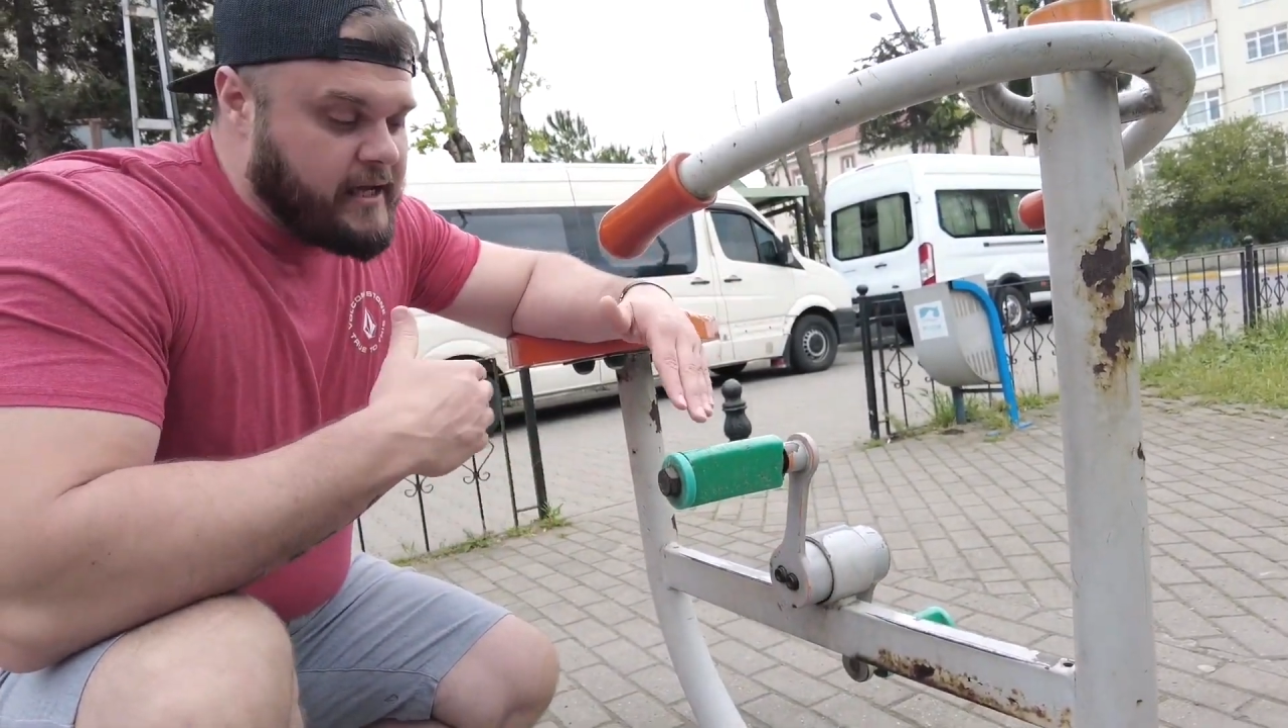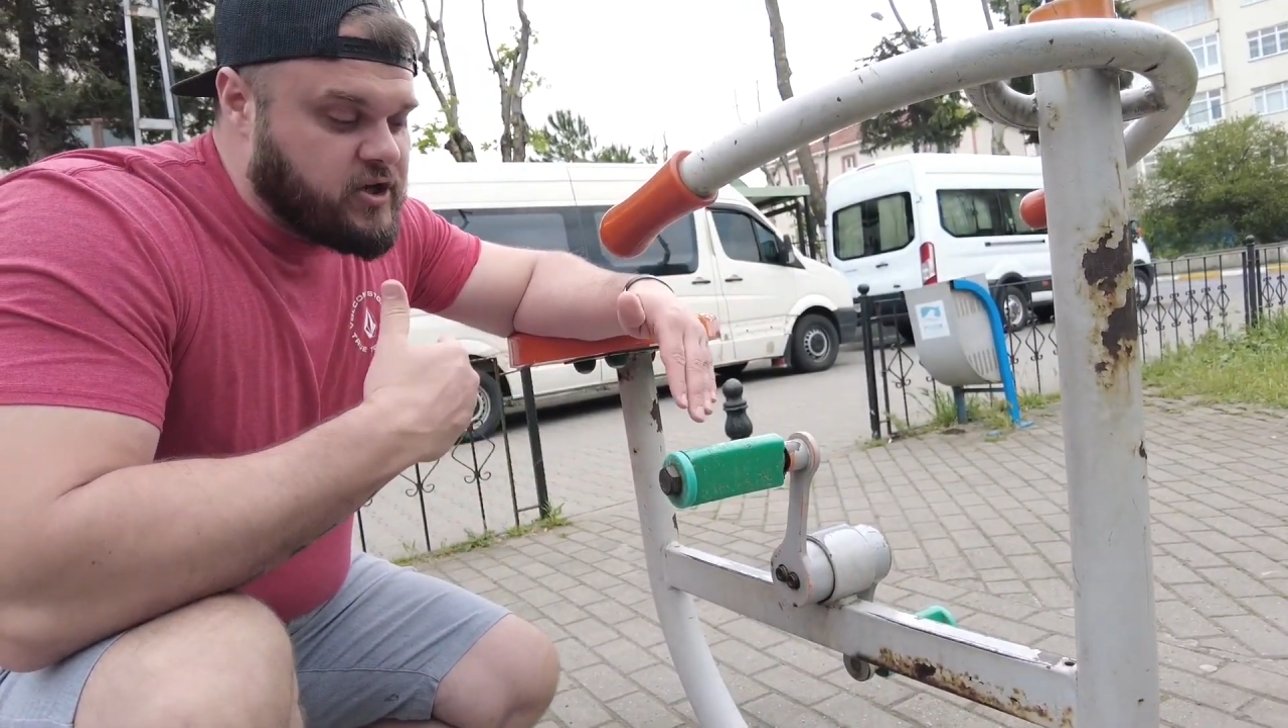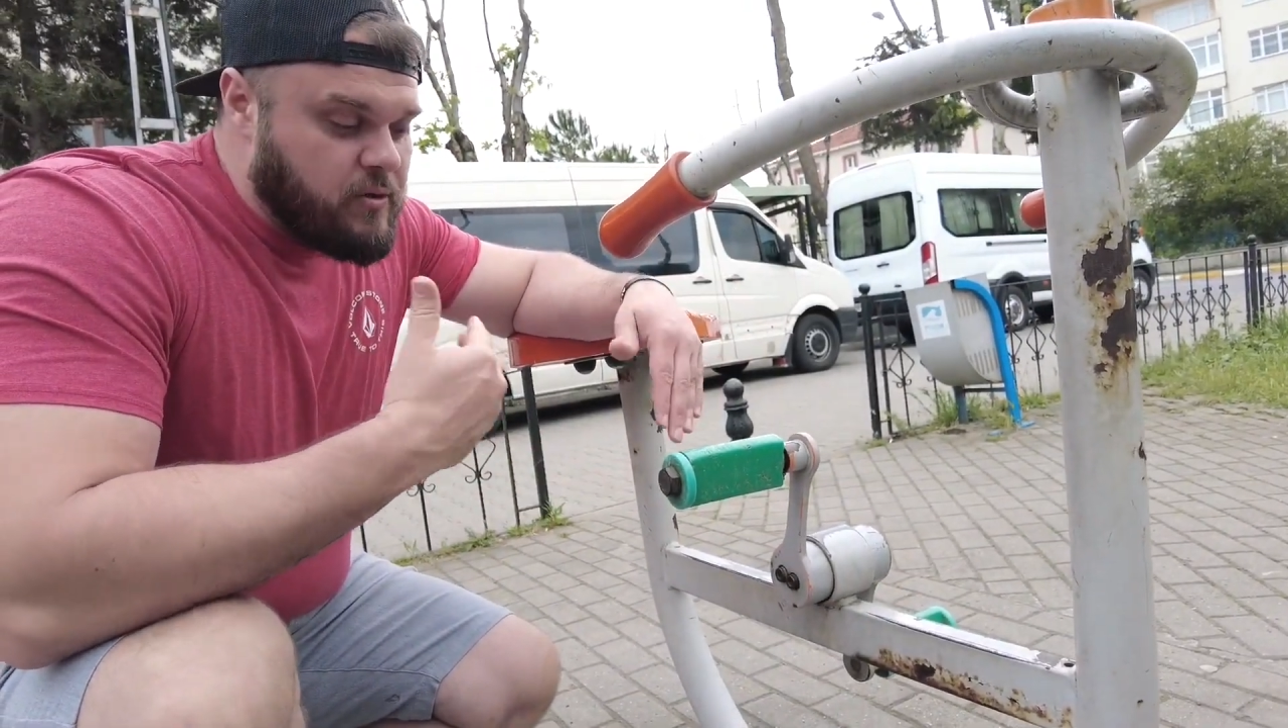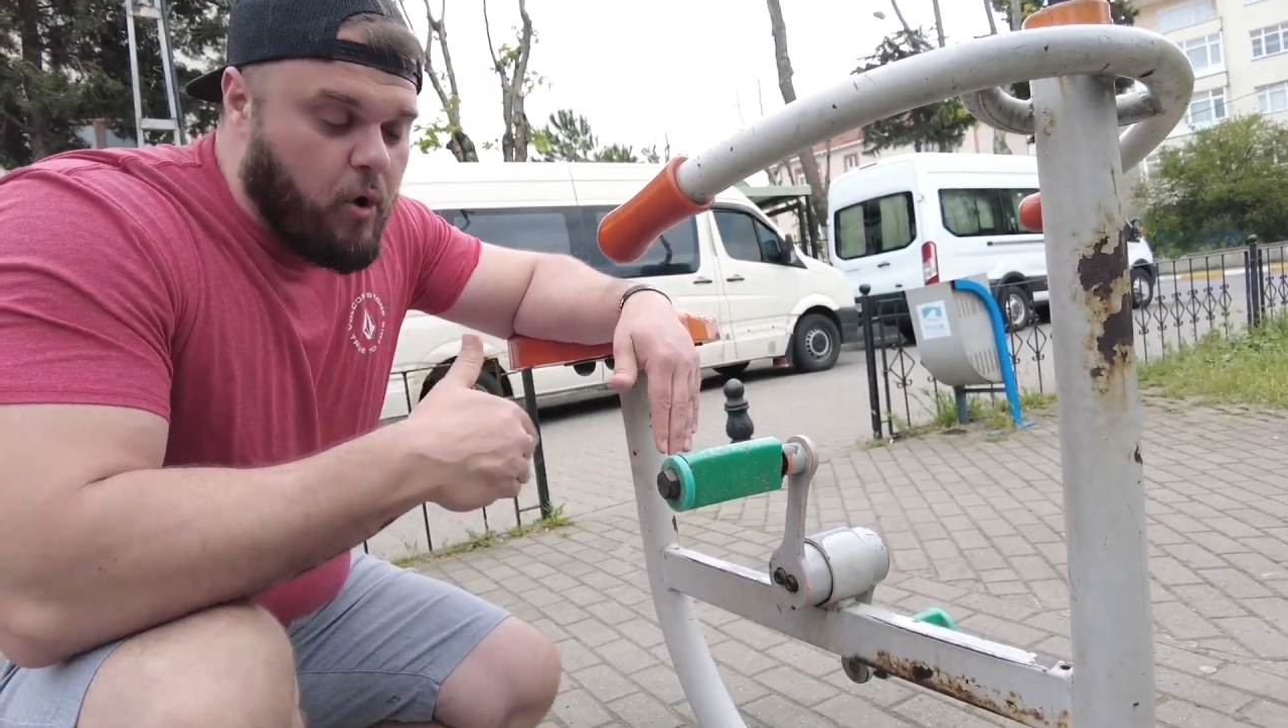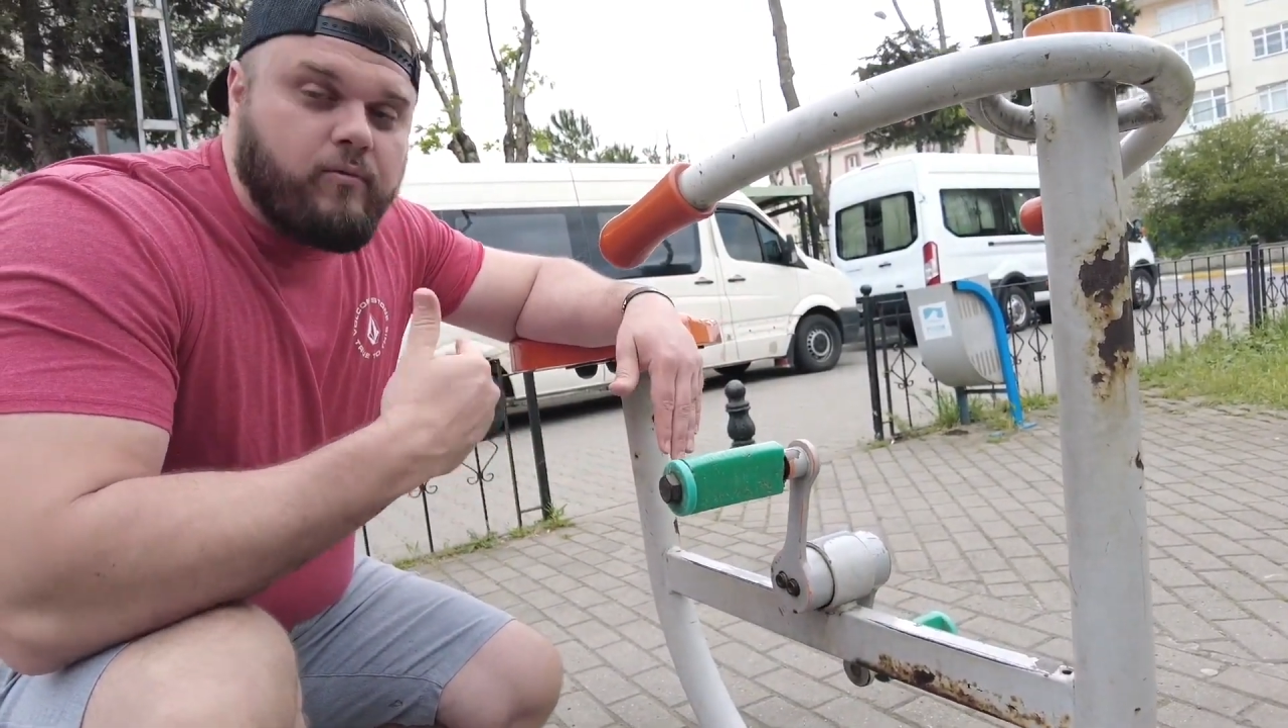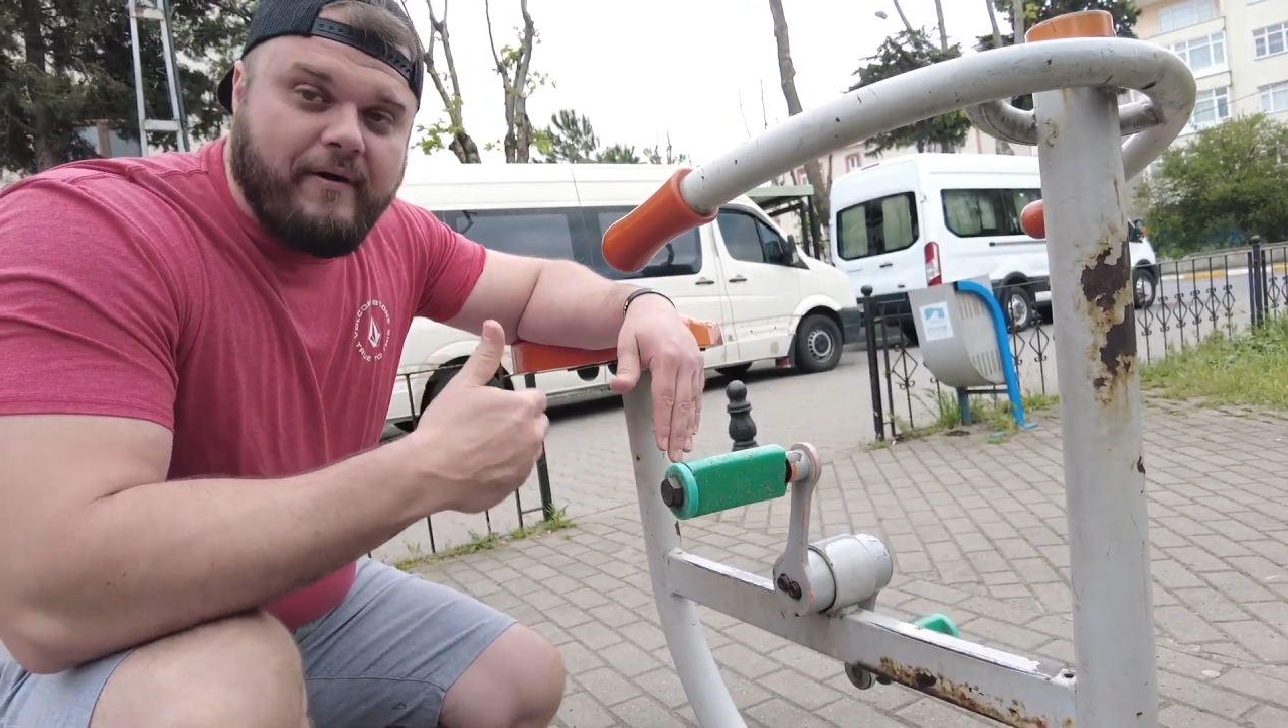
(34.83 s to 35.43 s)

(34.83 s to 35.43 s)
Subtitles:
And so the more